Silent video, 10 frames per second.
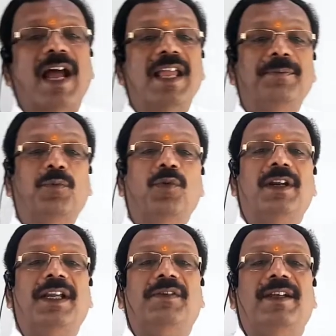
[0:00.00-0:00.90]

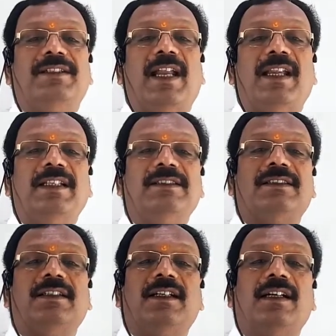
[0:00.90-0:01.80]
bipolar device, that
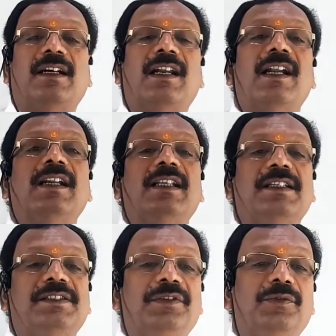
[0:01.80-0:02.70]
is
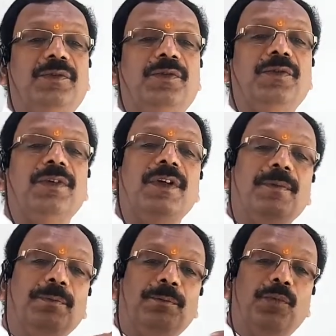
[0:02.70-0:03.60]
current is due to
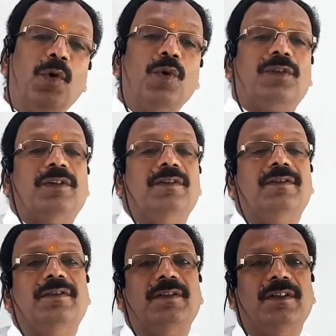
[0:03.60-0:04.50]

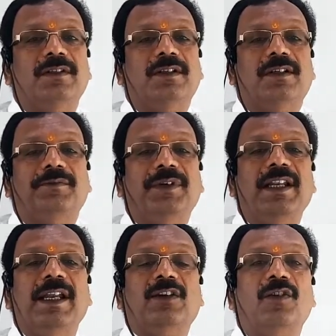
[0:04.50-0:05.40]
both
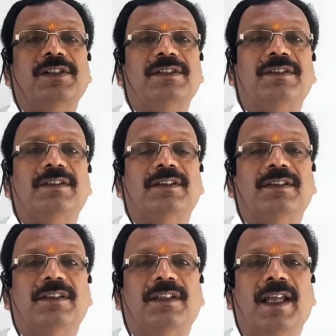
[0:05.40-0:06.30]
free electrons
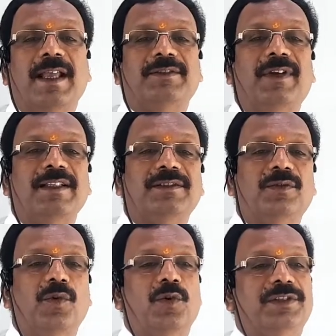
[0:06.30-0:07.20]
as well
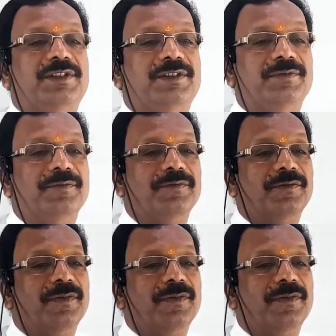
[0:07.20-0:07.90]
as holes.